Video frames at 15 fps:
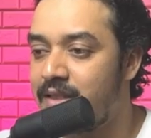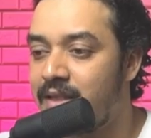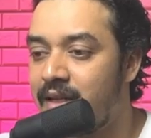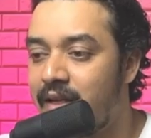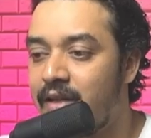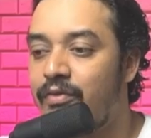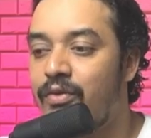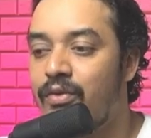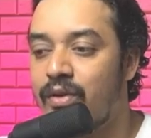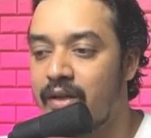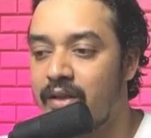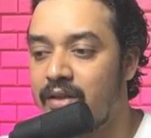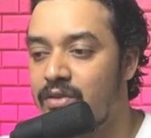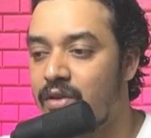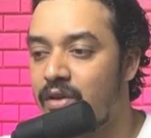that if you
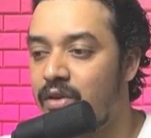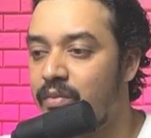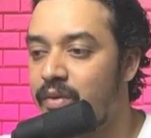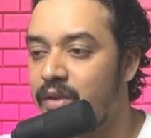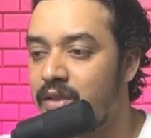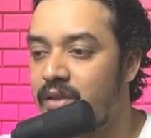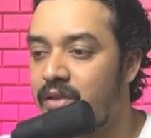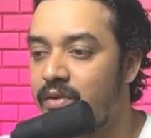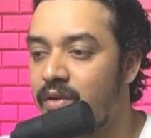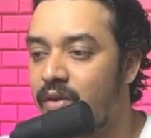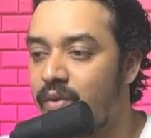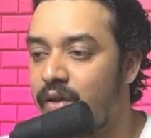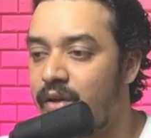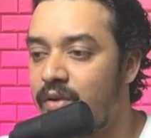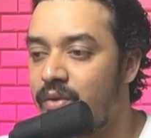run this automation, you are
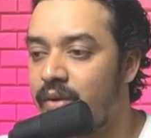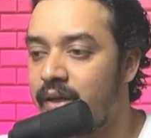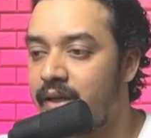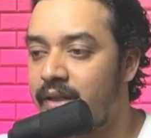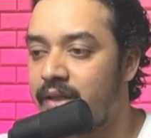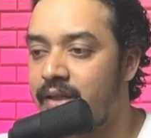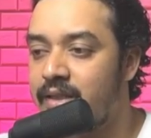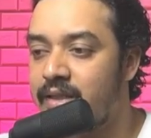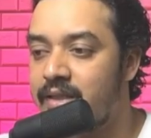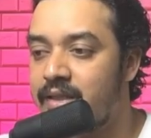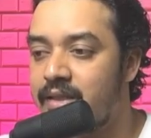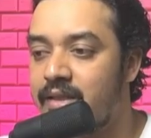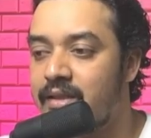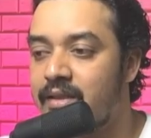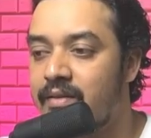going to get
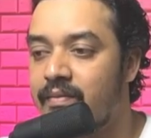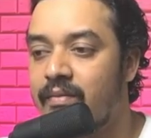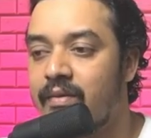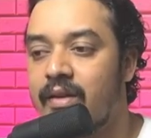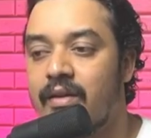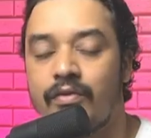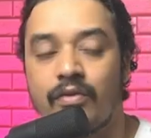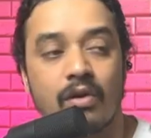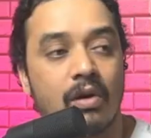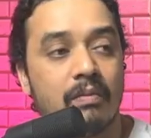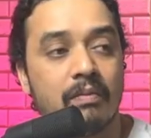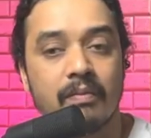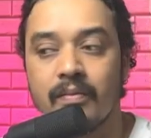this from